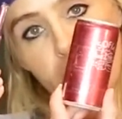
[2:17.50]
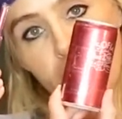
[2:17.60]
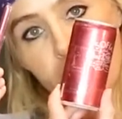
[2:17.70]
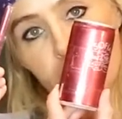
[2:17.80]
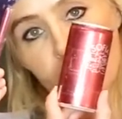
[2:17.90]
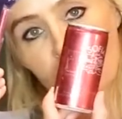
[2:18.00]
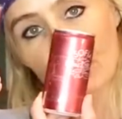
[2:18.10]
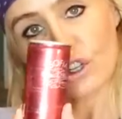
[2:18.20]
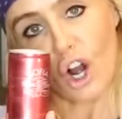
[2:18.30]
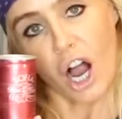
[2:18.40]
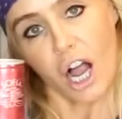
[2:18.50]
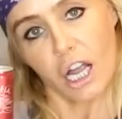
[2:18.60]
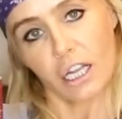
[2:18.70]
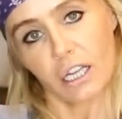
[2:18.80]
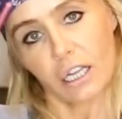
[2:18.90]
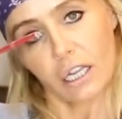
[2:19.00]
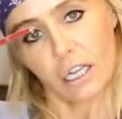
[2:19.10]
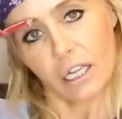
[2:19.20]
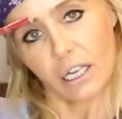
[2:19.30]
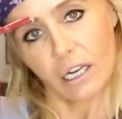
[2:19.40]
comes with a straw.
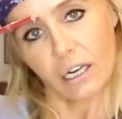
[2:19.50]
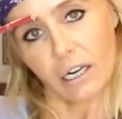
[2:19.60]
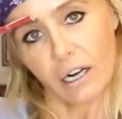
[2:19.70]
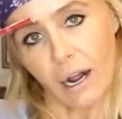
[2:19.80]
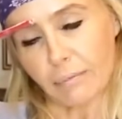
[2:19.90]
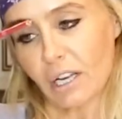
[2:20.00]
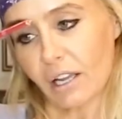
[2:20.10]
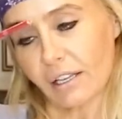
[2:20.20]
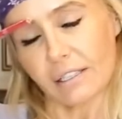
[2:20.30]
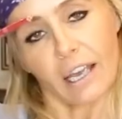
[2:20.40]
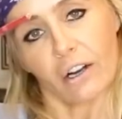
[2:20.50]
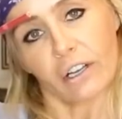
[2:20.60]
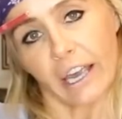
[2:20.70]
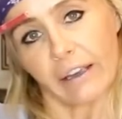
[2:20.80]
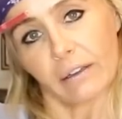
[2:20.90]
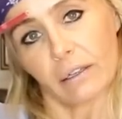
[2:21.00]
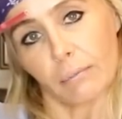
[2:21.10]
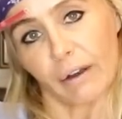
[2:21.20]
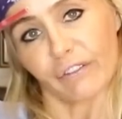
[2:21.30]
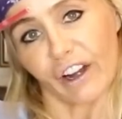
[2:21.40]
I'm talking tailgate,
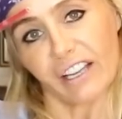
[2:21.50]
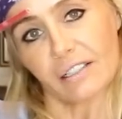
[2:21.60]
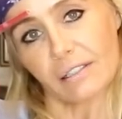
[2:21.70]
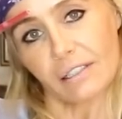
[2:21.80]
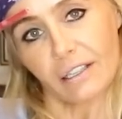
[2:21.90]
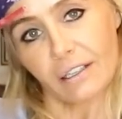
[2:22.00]
my friends.